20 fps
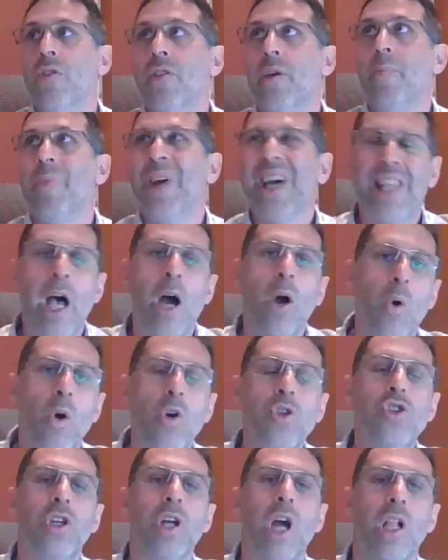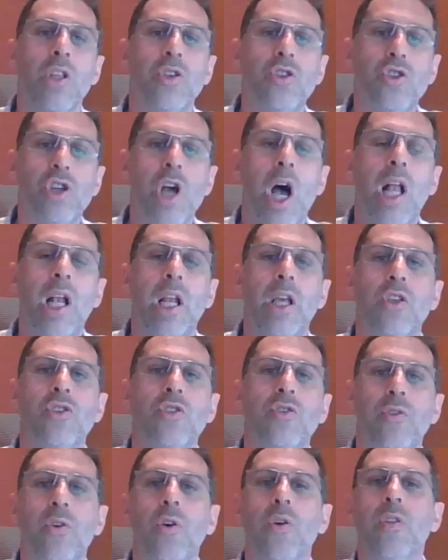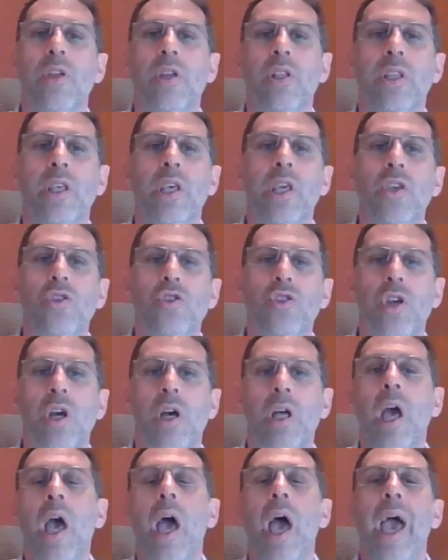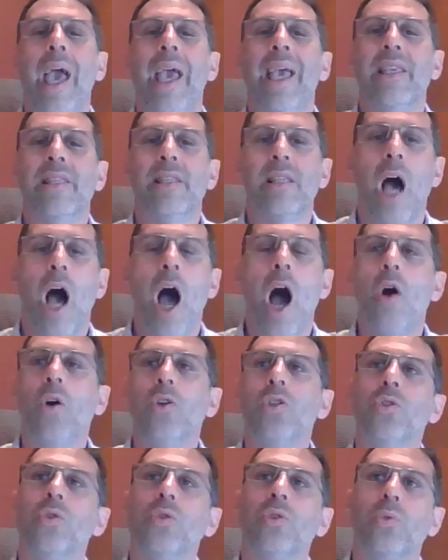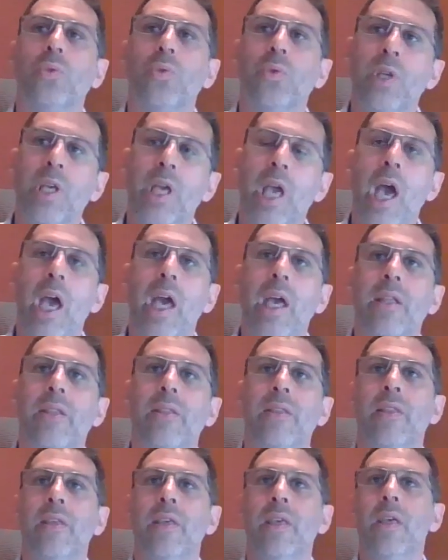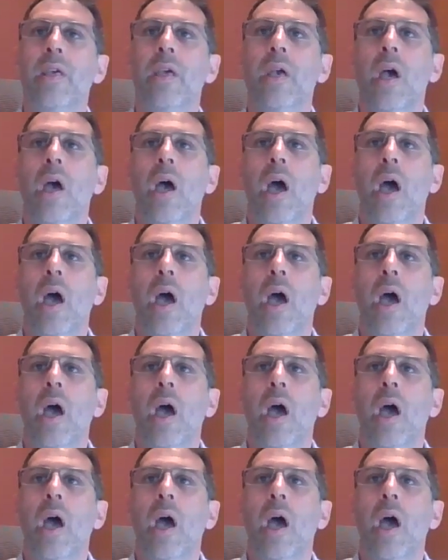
the pedagogical challenge for the teacher is how to create the